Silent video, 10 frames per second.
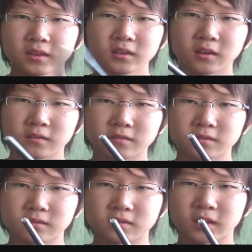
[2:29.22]
thinking
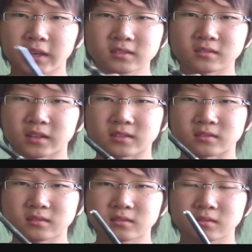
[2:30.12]
of the extra
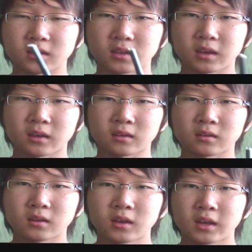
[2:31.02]
lessons. And